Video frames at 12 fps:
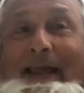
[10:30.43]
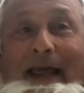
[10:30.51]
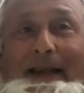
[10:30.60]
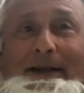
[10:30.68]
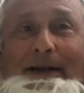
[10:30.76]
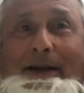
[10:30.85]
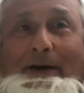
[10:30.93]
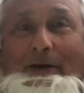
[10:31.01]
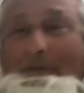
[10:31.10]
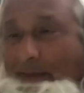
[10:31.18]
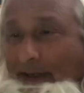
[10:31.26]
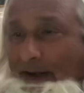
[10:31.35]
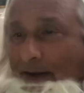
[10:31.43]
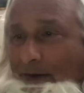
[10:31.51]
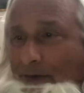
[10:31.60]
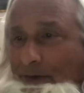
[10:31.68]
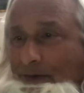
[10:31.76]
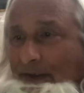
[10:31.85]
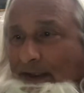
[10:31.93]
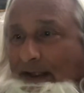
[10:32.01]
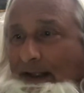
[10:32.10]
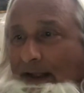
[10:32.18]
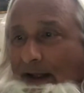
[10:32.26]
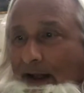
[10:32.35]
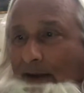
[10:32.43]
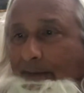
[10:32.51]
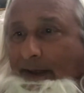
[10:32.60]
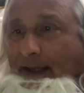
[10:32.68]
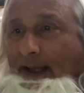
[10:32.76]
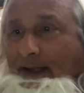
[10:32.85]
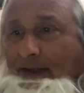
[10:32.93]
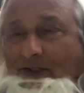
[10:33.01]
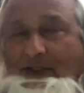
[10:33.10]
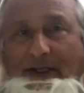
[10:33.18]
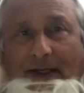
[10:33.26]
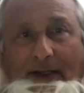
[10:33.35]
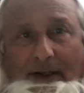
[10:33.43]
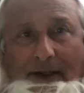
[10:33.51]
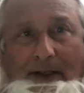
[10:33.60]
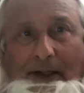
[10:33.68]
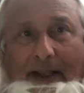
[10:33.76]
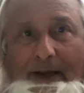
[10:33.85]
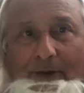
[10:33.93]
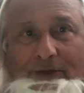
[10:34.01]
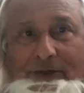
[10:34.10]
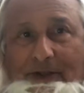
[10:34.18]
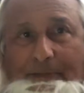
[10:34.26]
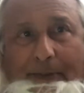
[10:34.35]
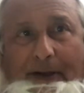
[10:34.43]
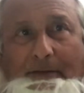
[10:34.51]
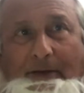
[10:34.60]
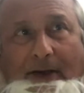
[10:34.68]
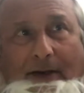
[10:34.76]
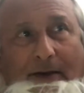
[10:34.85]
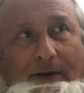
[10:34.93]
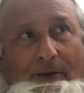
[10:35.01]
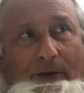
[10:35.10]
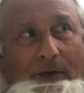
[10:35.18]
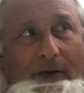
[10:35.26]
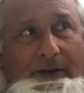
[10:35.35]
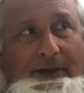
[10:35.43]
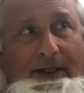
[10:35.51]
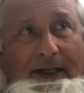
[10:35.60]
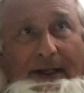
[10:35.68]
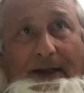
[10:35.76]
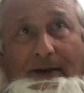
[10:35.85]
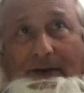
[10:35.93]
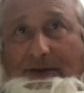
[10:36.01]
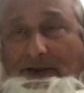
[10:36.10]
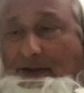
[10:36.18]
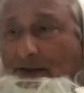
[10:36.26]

and lo and behold, I began to see little houses appearing all on the clouds.